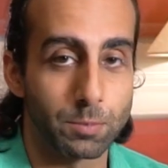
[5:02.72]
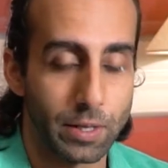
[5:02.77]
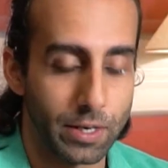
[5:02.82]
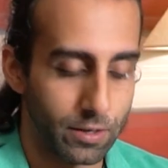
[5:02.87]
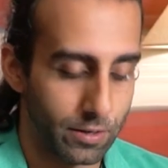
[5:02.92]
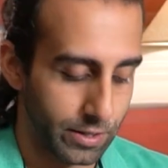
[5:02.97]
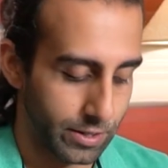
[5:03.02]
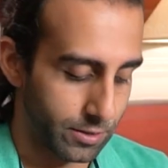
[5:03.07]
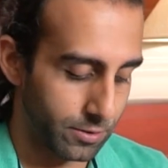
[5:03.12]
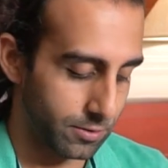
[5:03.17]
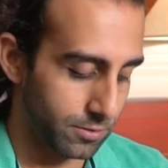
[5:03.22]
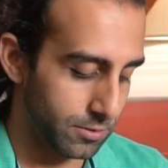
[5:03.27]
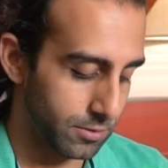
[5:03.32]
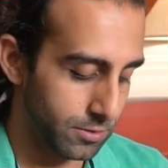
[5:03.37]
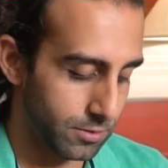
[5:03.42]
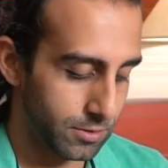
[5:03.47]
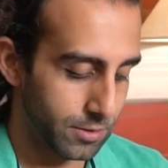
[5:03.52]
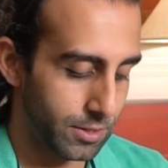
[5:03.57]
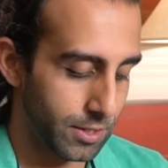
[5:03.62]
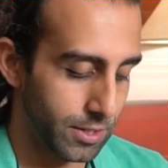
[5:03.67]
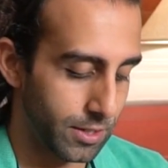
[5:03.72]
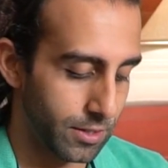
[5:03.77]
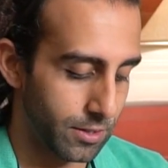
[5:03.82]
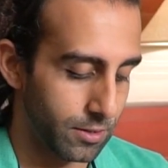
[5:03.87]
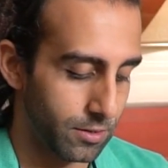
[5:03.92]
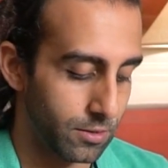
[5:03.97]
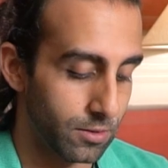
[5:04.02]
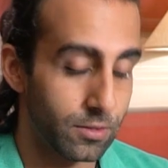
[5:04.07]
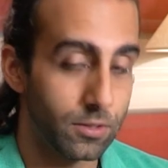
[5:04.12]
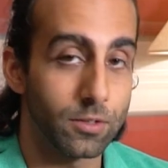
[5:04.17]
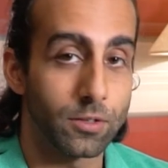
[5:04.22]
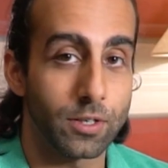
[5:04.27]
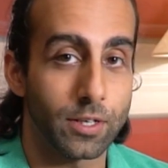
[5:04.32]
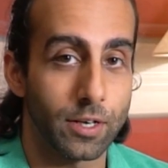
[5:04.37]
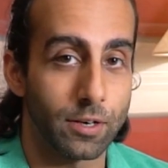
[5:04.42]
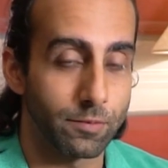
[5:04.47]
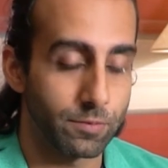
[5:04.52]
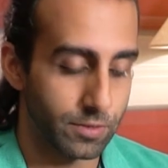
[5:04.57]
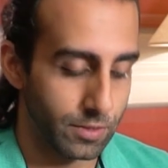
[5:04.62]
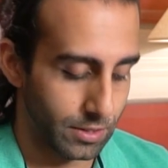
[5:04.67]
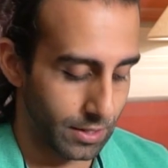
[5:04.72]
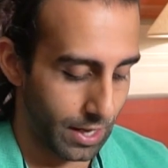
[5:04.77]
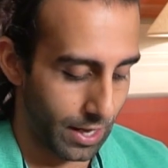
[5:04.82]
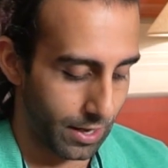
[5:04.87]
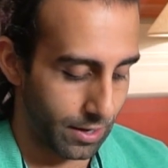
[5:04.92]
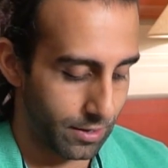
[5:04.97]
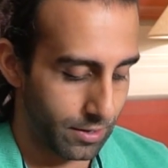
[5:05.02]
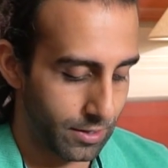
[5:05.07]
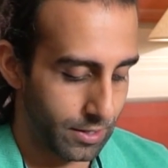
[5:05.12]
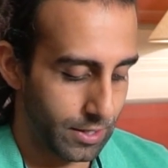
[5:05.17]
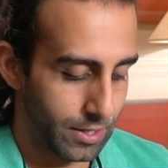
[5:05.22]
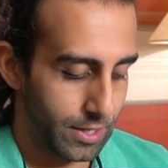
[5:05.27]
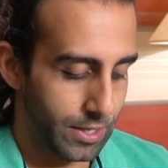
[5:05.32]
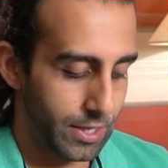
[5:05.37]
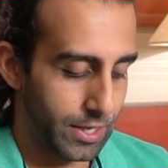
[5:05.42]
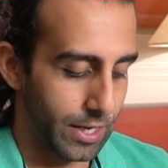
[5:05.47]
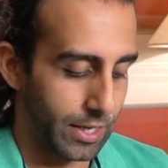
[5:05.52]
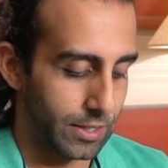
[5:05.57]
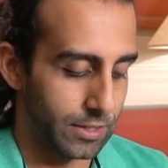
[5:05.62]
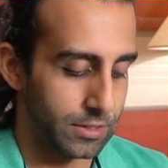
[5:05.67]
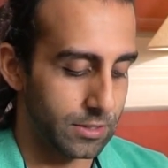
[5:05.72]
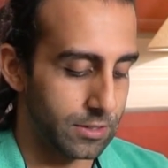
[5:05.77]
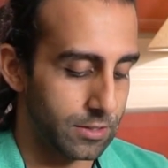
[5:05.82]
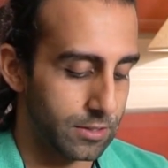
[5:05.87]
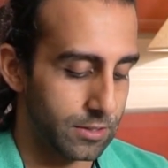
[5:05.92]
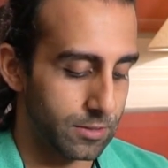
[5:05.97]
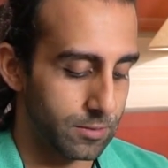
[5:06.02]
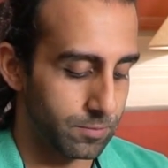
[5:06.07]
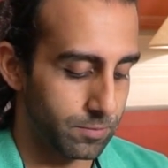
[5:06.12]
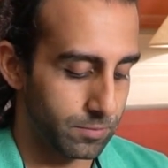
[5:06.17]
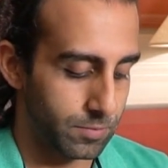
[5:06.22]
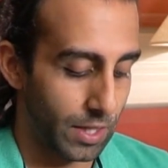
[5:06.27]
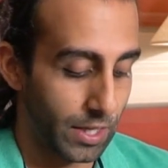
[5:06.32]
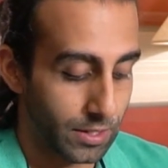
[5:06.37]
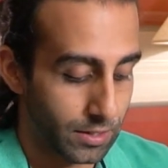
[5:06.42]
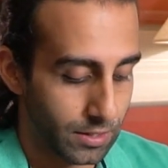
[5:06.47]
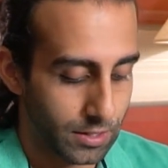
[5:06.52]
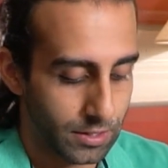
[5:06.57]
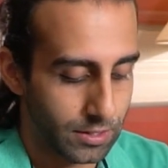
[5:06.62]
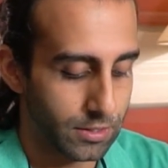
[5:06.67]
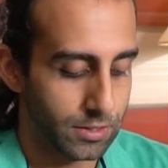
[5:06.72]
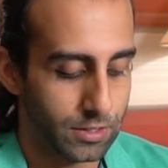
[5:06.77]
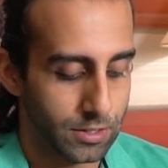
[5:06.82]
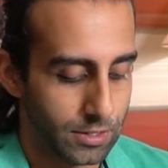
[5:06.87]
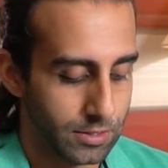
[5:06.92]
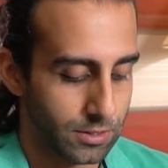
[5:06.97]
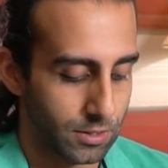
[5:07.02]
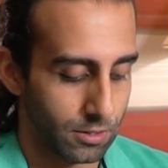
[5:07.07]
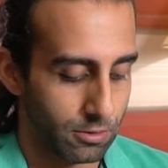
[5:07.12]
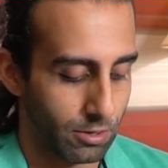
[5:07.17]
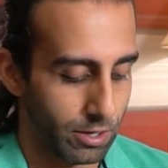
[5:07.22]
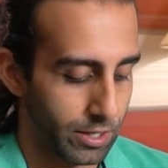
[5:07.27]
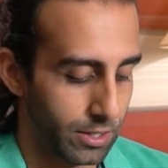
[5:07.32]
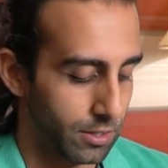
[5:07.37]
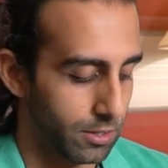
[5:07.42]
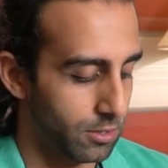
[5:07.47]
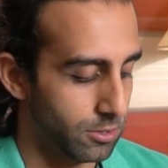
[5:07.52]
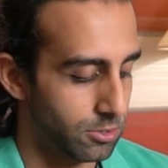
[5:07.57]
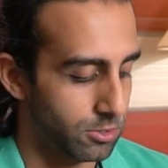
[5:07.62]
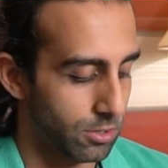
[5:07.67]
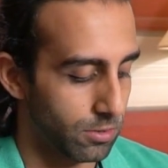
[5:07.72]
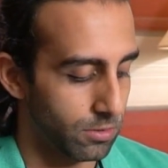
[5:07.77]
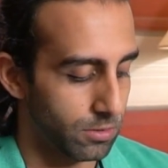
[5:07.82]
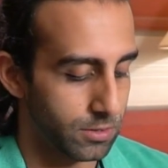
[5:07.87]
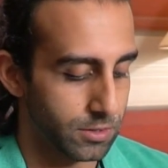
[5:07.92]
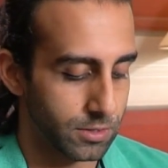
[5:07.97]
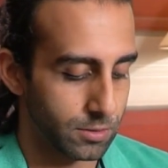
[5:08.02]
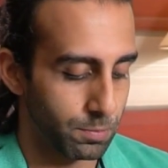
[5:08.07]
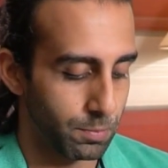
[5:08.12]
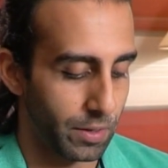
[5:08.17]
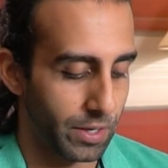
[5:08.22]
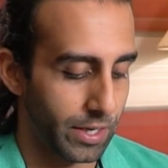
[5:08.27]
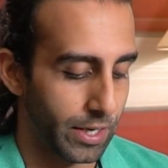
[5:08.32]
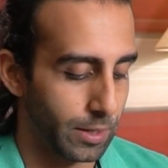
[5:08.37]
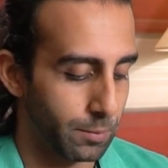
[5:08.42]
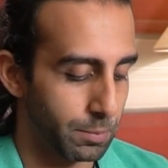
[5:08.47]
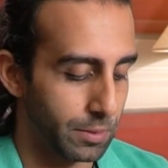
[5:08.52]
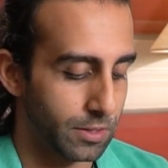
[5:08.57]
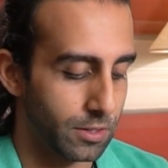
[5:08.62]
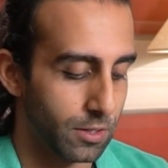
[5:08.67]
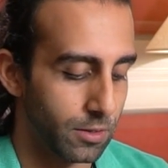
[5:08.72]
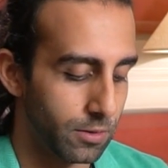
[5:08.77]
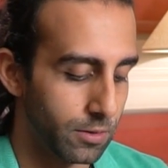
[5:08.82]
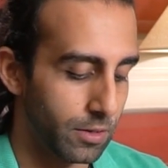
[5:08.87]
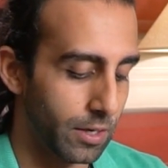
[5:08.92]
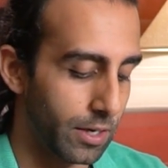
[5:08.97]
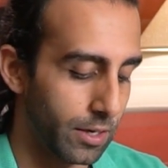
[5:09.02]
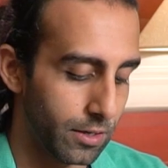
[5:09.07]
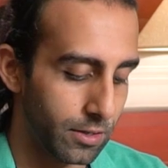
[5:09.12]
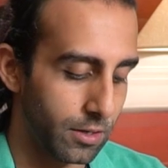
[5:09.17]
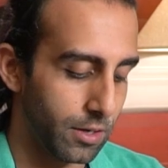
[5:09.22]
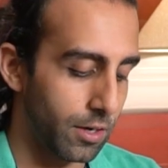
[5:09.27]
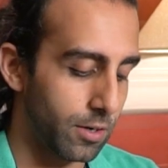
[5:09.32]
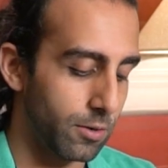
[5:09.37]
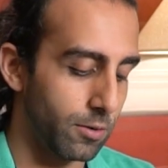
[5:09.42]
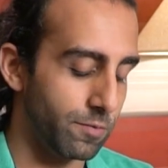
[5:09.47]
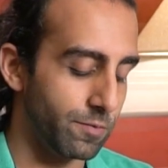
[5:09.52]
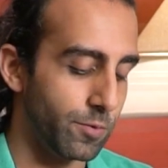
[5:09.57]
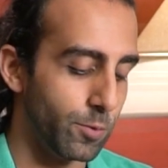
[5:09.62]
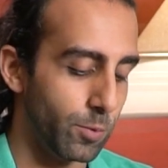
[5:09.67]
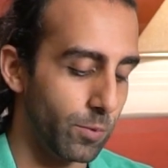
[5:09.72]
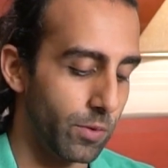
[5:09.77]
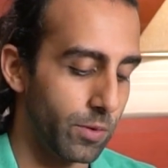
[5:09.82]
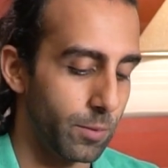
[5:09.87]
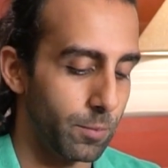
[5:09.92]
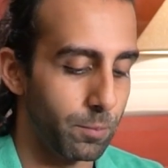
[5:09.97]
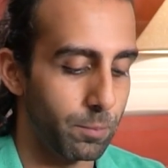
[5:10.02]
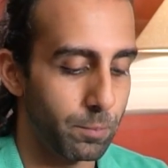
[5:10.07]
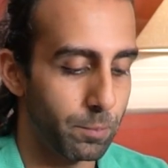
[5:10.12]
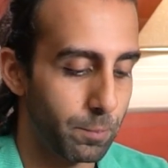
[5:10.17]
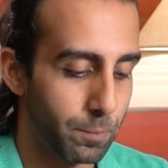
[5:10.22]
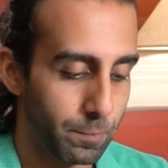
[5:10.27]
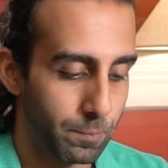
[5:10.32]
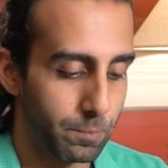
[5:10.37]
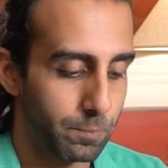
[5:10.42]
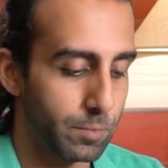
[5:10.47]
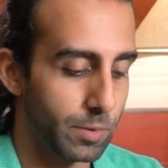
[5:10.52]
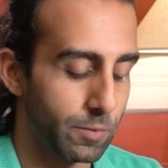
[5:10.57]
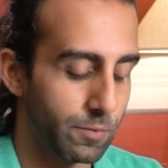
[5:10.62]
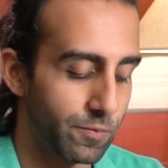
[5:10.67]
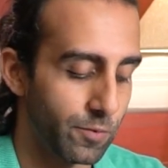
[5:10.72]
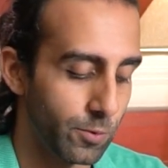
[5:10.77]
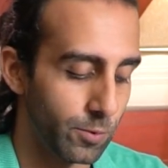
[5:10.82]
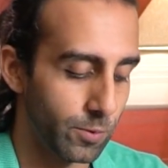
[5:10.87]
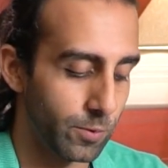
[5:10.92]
bell icon, and look out for that. And these are great controllers by 8-bit though, and I can't fault them. But